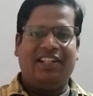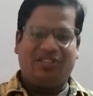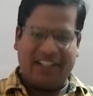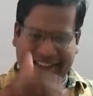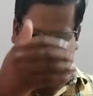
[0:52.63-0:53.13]

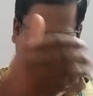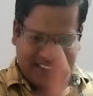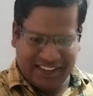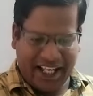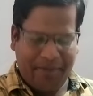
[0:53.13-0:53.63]
So let's say this
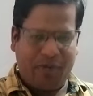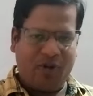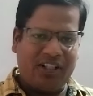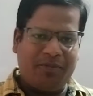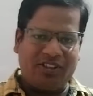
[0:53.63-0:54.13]
is the
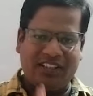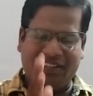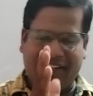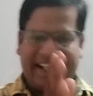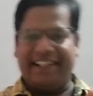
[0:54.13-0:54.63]
airport, the person is
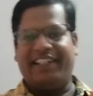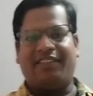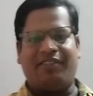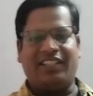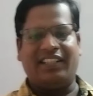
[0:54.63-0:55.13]
standing
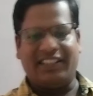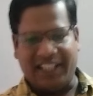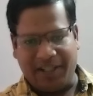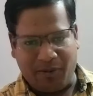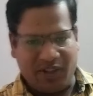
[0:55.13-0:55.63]
here facing this
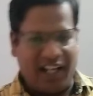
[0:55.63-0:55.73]
airport